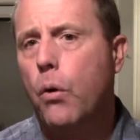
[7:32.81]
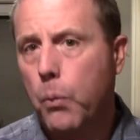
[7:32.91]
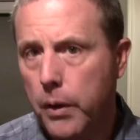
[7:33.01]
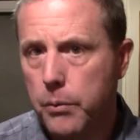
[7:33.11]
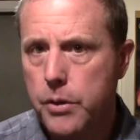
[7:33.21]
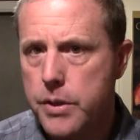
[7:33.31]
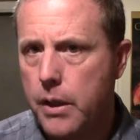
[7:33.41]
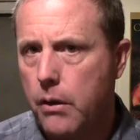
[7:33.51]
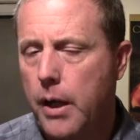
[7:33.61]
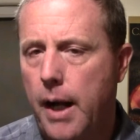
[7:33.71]
or whether we're
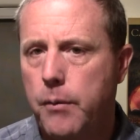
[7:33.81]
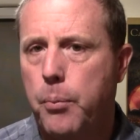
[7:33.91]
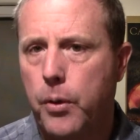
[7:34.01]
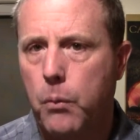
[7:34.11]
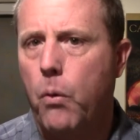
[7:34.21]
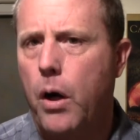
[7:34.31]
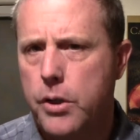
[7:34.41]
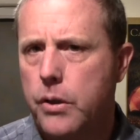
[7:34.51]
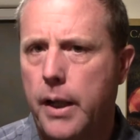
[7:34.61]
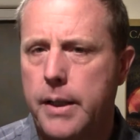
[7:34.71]
using an archival print
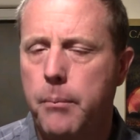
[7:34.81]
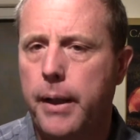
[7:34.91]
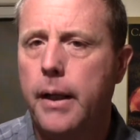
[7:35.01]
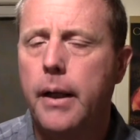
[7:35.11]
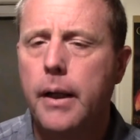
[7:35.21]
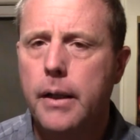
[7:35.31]
washer like the big